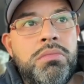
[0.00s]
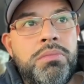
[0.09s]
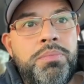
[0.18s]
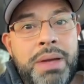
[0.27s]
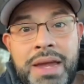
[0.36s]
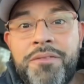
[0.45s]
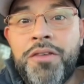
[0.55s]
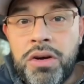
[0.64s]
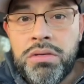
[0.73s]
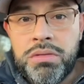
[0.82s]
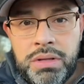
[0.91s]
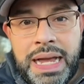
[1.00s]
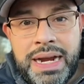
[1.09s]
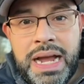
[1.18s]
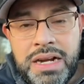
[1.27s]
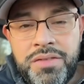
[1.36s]
pay for that
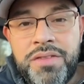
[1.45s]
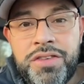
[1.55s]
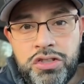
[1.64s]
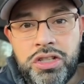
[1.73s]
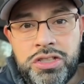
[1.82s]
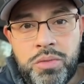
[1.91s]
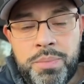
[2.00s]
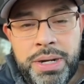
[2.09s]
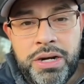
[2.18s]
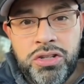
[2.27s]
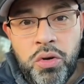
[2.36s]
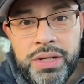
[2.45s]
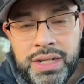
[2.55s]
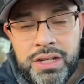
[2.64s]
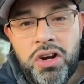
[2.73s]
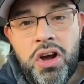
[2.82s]
kind of infrastructure repair, knowing that
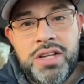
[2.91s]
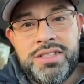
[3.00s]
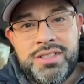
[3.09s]
the cost is